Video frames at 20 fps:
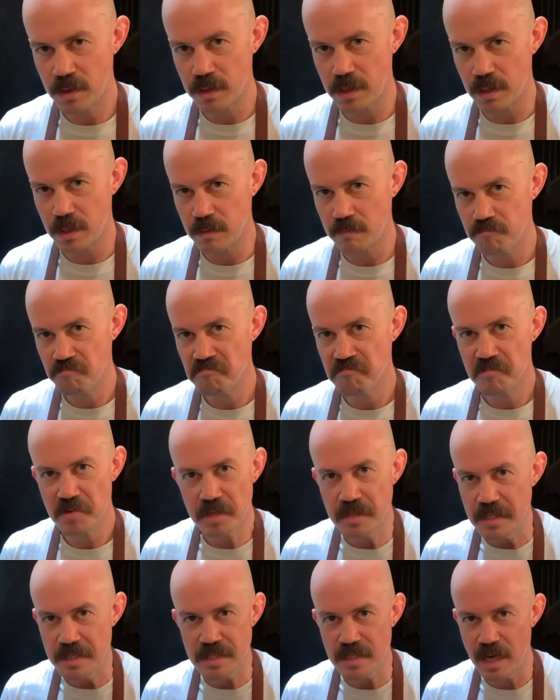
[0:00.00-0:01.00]
cooking
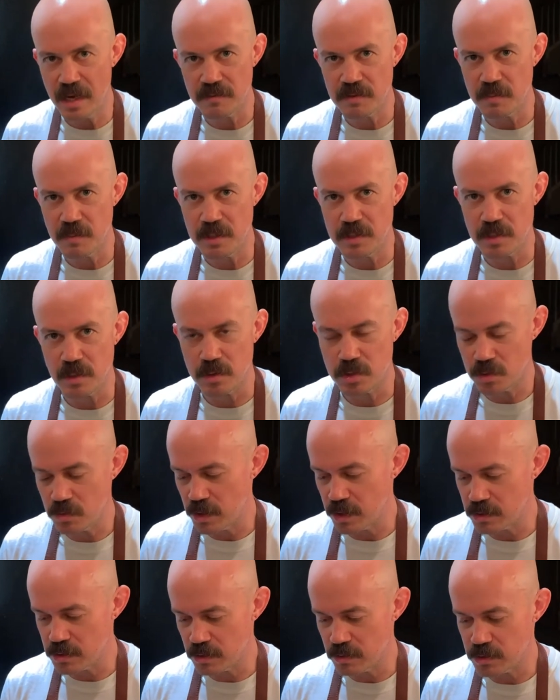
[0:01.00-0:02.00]
doesn't have to be so
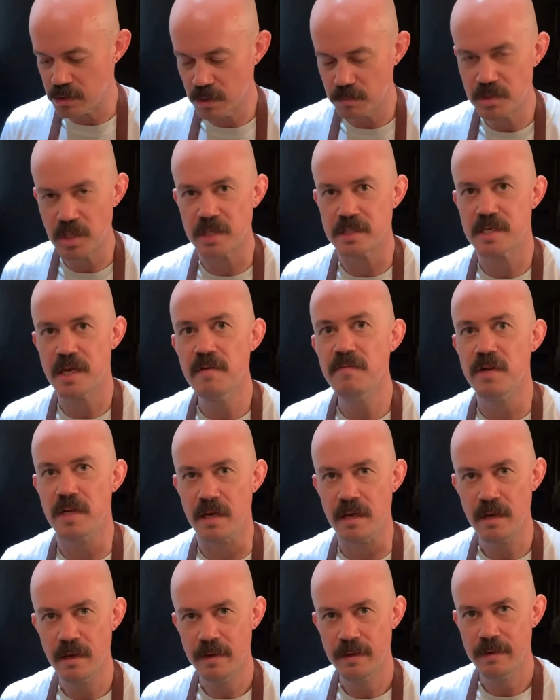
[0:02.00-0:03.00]
strict. So
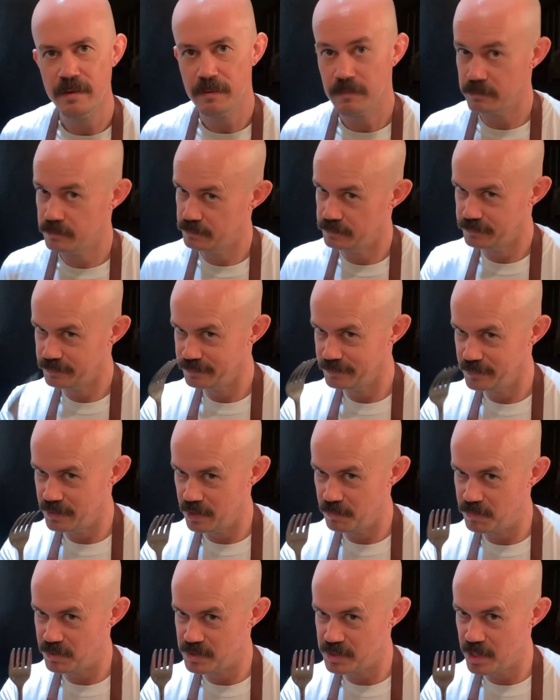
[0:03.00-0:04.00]
subjectivity
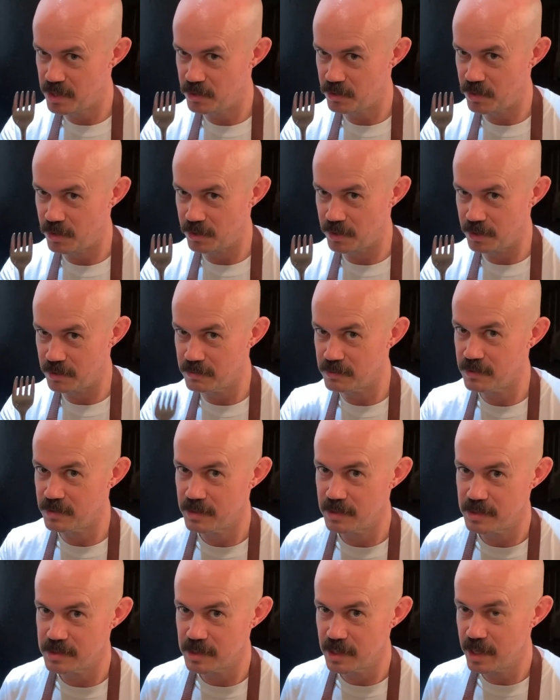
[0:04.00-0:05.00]
in potato cooking
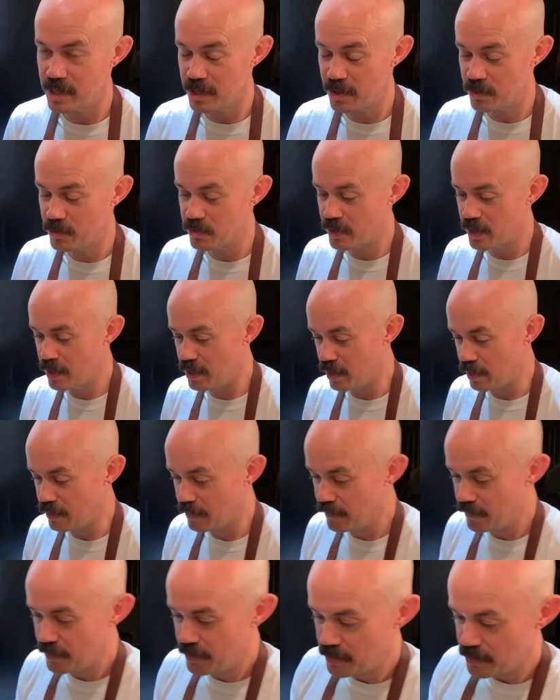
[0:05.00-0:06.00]
is a okay.
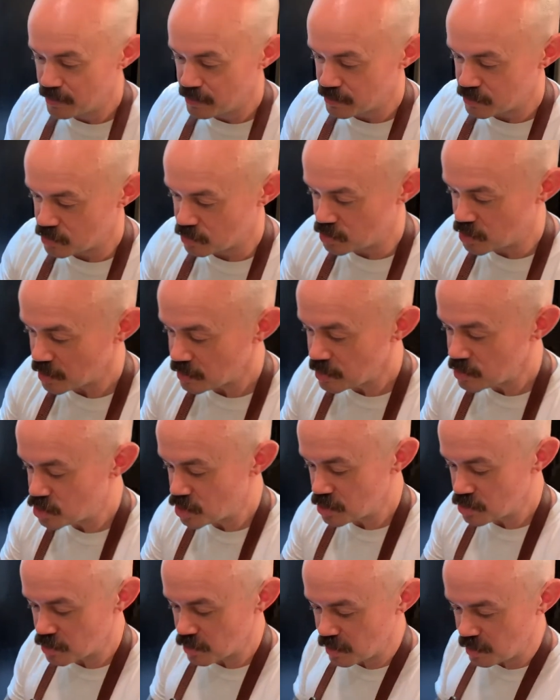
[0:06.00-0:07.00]
So check the
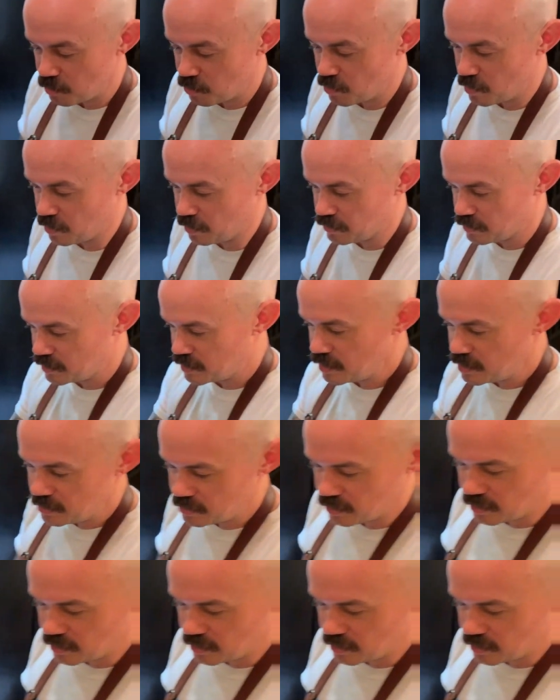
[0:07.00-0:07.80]
gingerly boil. Get in